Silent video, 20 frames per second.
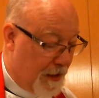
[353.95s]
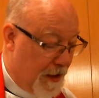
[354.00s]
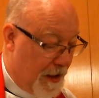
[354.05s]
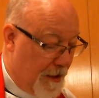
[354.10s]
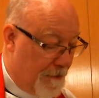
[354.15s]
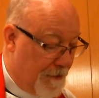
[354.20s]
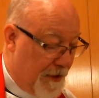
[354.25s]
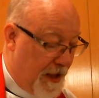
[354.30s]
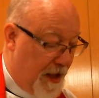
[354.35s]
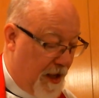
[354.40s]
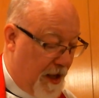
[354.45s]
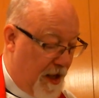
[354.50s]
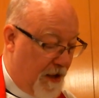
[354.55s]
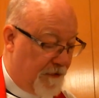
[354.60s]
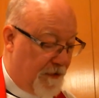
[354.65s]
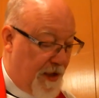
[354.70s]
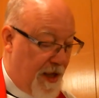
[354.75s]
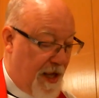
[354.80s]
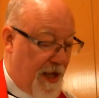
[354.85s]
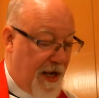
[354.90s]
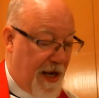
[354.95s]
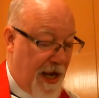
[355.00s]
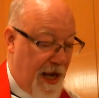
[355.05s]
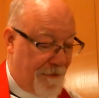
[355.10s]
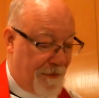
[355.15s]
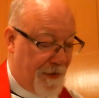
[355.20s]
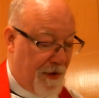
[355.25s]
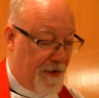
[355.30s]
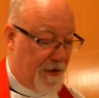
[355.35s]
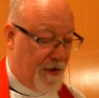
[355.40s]
But however that
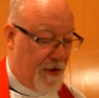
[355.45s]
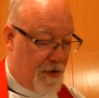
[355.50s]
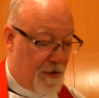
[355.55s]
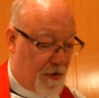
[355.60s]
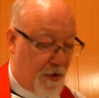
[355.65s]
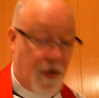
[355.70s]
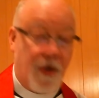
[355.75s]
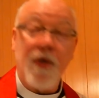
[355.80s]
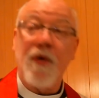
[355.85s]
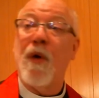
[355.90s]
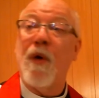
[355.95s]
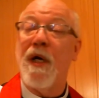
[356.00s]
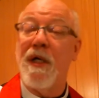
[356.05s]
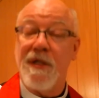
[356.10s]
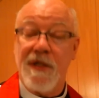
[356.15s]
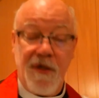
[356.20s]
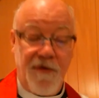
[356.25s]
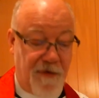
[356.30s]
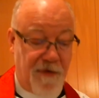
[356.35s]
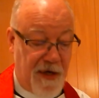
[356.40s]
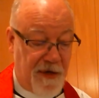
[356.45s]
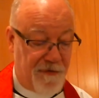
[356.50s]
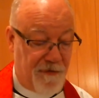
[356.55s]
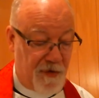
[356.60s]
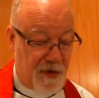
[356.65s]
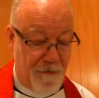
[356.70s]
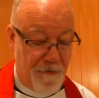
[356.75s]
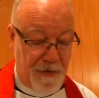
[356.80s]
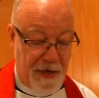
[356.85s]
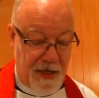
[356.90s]
happened, Luke was a faithful
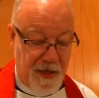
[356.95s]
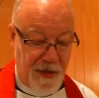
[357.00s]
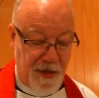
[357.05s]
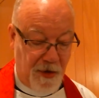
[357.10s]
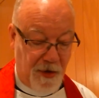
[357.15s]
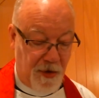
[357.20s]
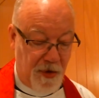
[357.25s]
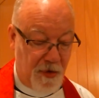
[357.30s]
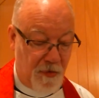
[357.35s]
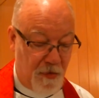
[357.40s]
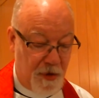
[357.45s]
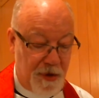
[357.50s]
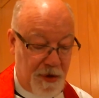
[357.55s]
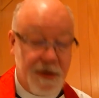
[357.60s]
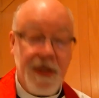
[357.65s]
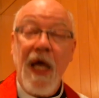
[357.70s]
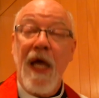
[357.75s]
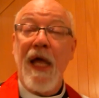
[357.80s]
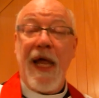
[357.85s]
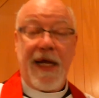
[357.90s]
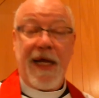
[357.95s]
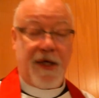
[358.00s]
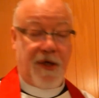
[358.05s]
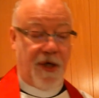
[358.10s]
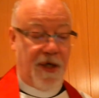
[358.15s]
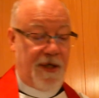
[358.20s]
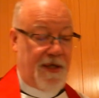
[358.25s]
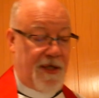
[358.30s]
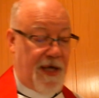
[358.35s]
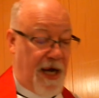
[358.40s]
companion. Luke was a
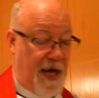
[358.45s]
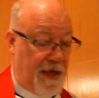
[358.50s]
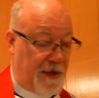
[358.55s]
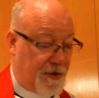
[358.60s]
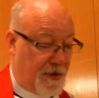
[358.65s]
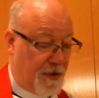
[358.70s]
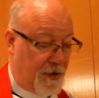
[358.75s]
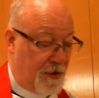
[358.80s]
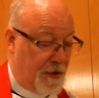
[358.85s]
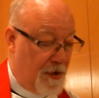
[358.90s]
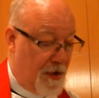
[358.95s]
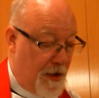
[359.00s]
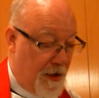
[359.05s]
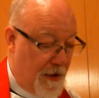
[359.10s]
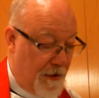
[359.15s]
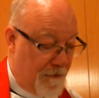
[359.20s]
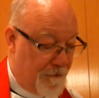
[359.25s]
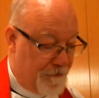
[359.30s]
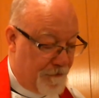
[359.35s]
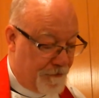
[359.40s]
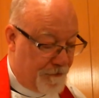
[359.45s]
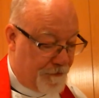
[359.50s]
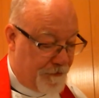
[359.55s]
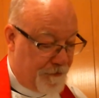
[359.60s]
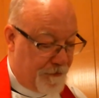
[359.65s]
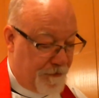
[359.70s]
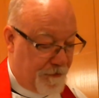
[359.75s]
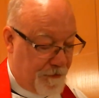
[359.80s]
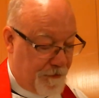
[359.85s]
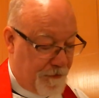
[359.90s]
good doctor.
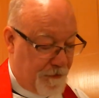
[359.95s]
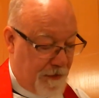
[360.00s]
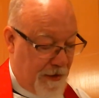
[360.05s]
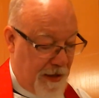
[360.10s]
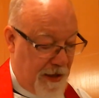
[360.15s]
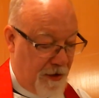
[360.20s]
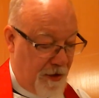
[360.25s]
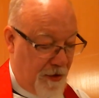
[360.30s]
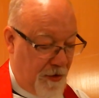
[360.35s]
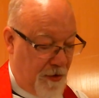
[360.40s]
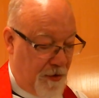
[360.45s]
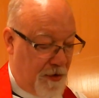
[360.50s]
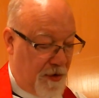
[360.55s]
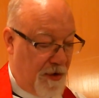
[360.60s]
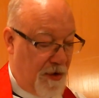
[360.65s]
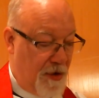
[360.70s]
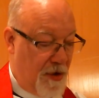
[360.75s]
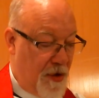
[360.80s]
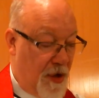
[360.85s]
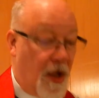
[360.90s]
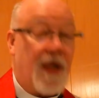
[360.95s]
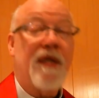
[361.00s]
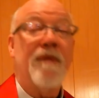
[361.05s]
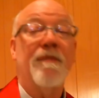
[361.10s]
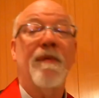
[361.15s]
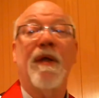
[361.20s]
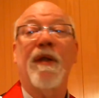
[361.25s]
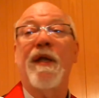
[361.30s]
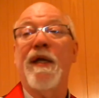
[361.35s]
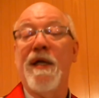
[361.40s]
And Luke
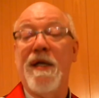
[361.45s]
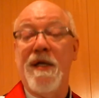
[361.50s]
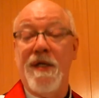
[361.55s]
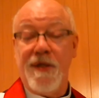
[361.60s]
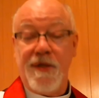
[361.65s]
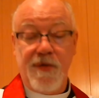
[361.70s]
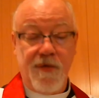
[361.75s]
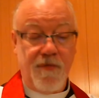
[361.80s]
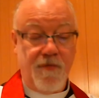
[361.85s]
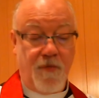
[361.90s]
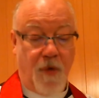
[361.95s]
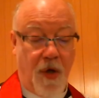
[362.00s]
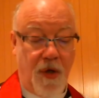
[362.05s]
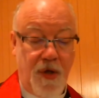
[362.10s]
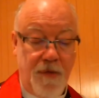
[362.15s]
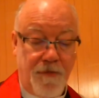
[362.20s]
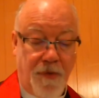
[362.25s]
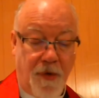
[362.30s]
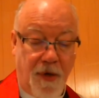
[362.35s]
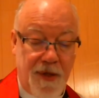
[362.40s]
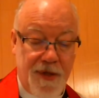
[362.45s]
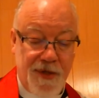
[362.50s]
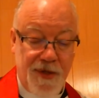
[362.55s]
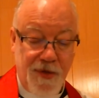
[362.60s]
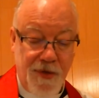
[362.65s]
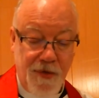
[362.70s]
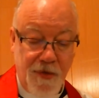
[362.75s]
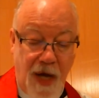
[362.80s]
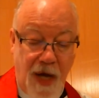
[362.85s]
ultimately is one who points to